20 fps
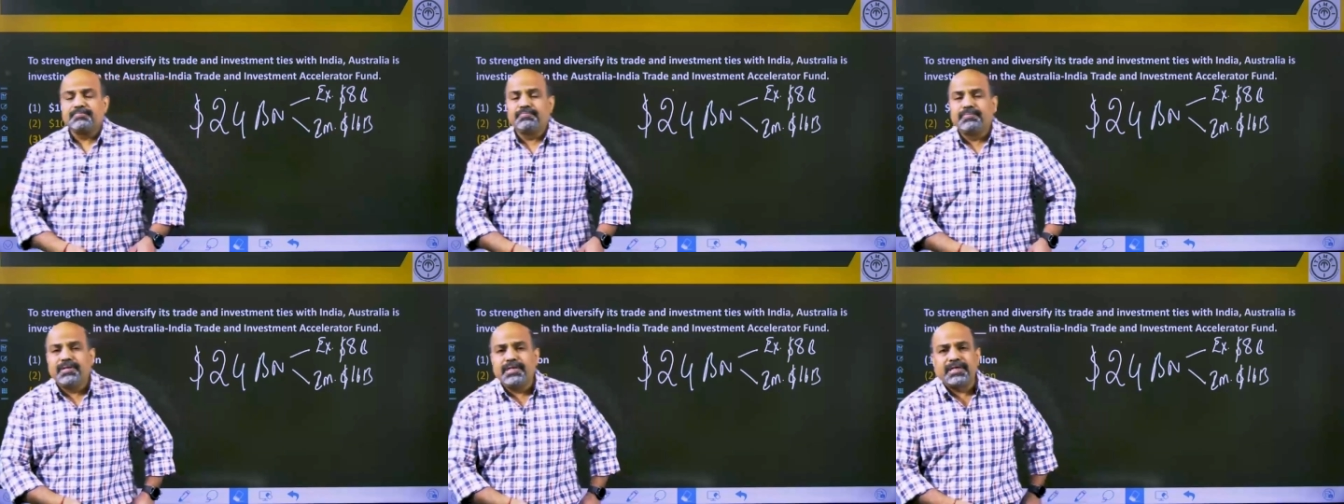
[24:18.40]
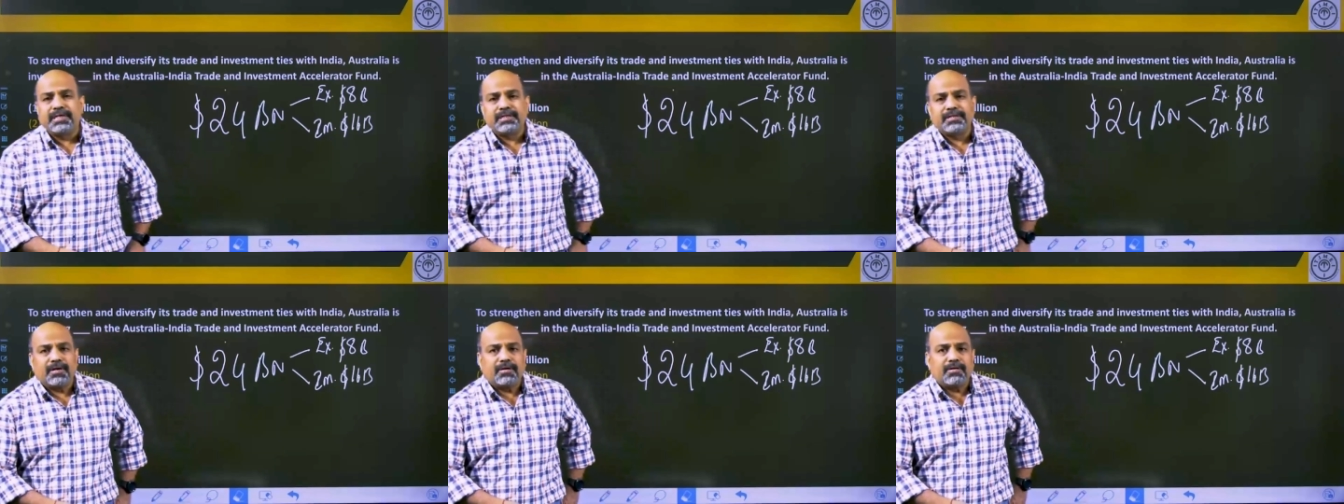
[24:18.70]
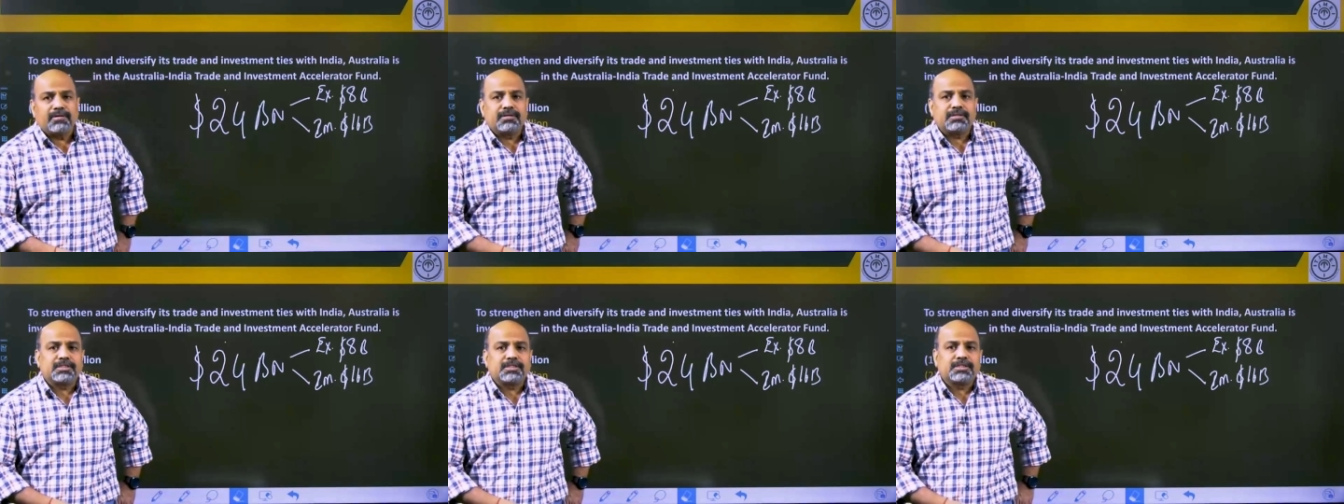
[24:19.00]
billion.
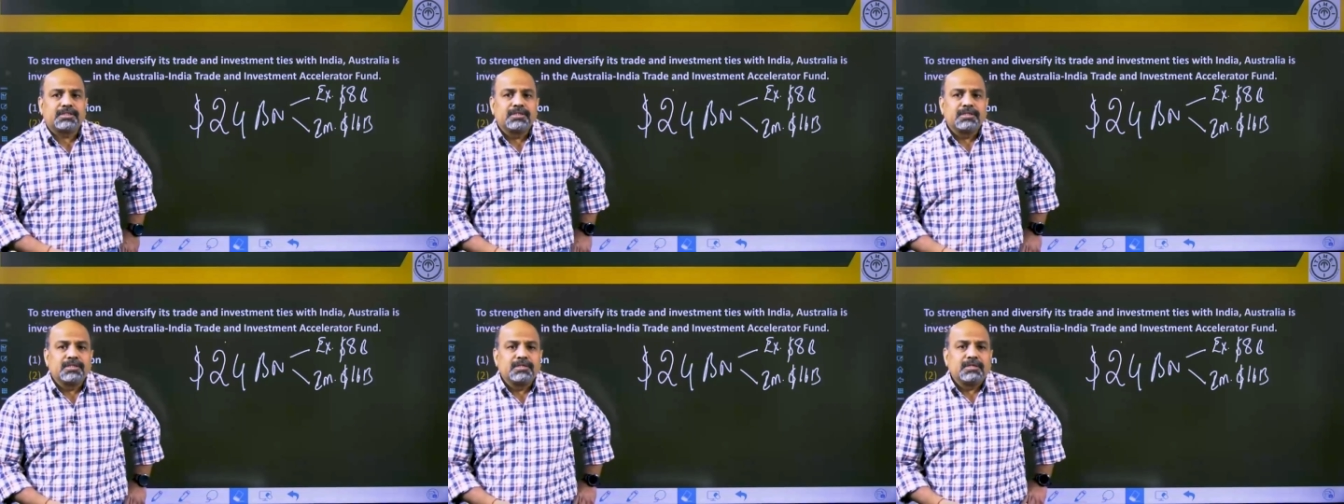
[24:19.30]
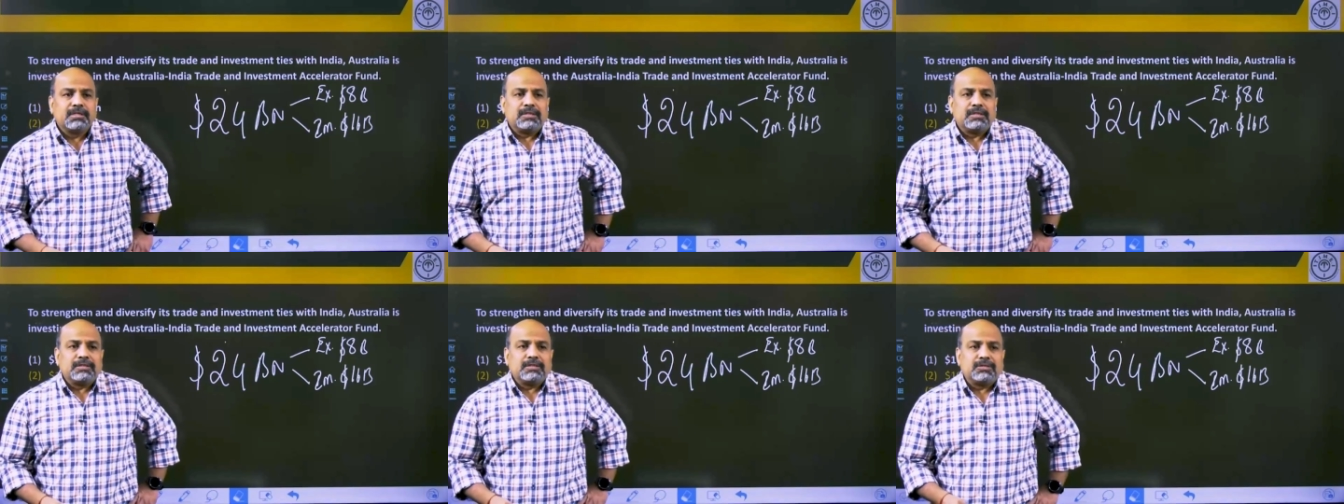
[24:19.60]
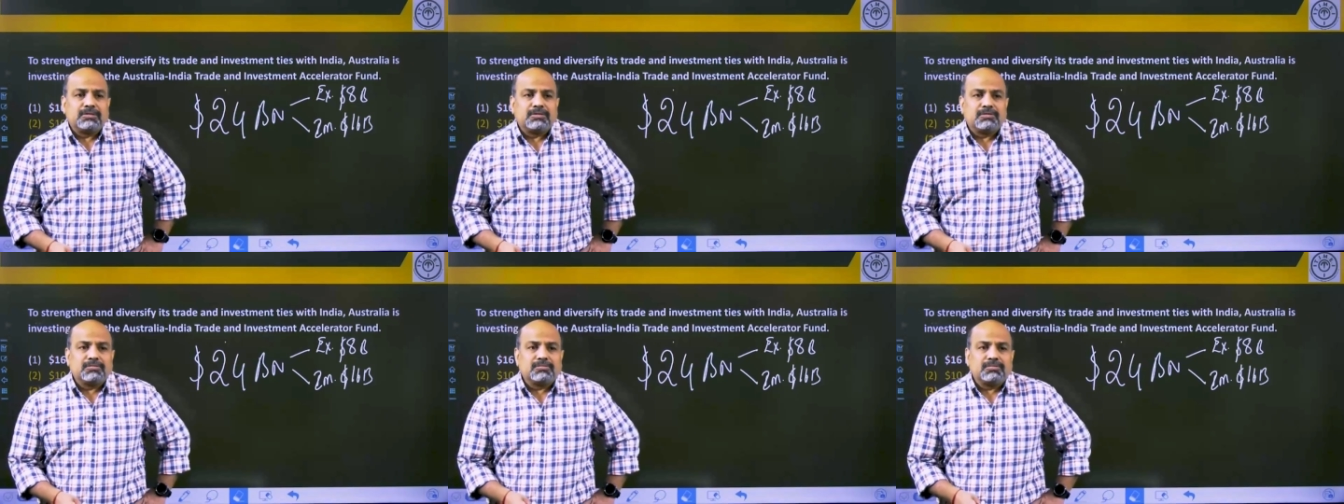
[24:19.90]

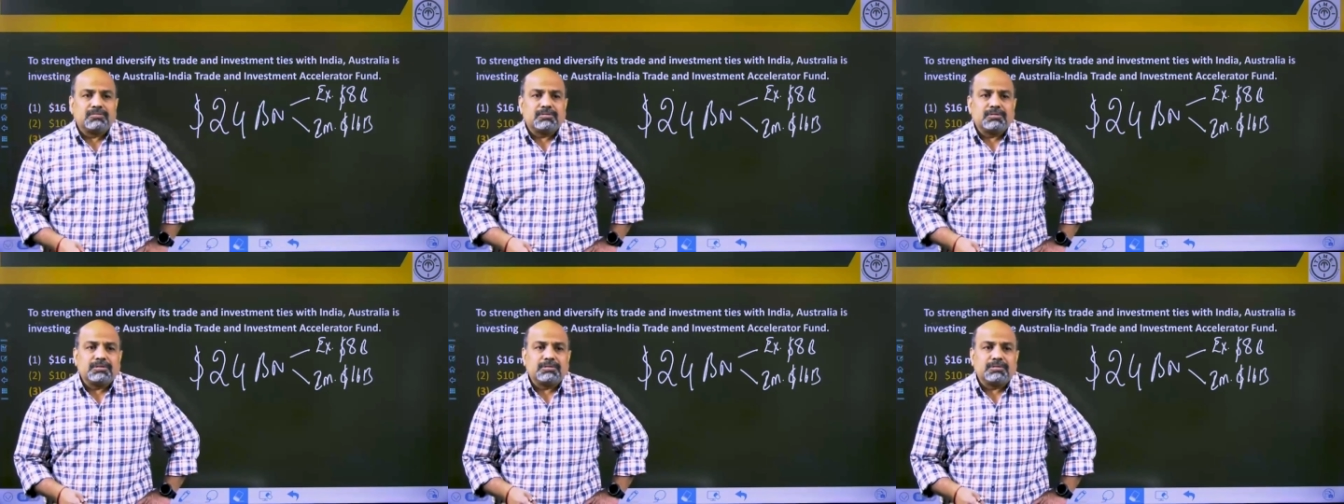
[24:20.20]
So